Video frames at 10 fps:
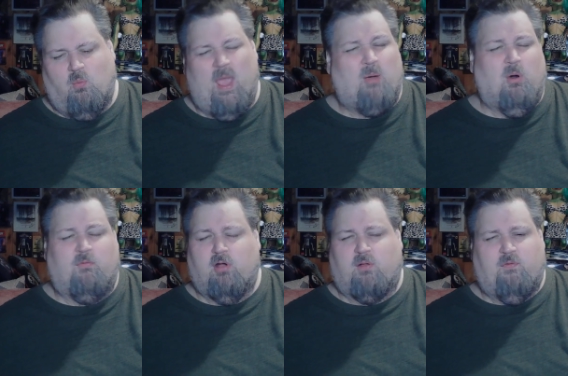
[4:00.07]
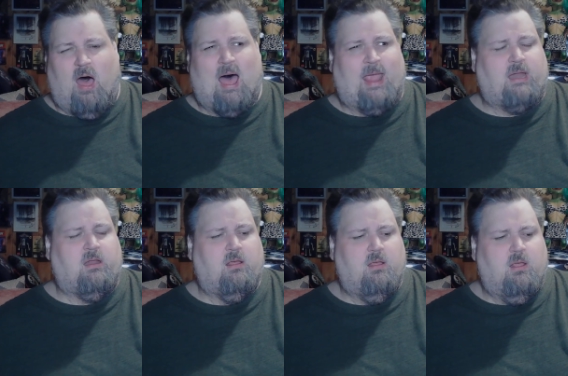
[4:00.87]
werewolf looked fine.
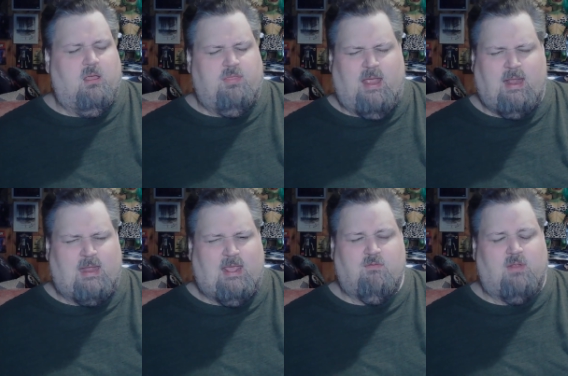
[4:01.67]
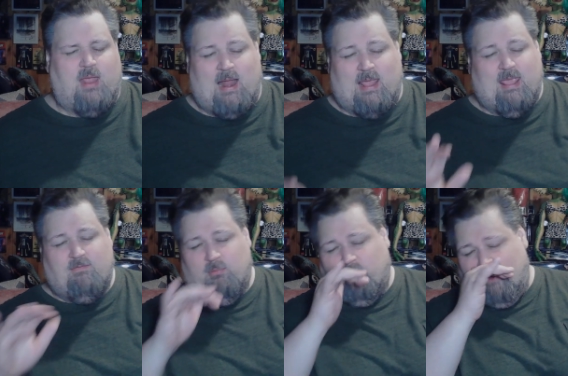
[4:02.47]
They didn't even, and I give
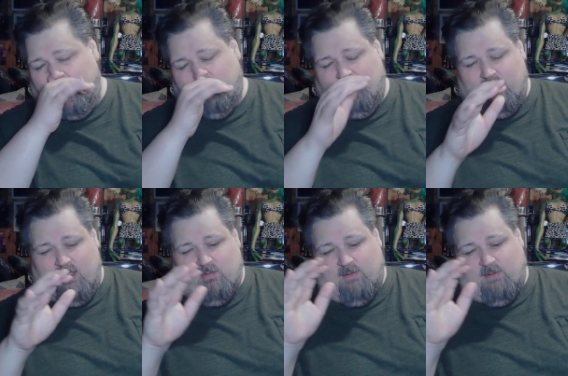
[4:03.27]
them credit for this.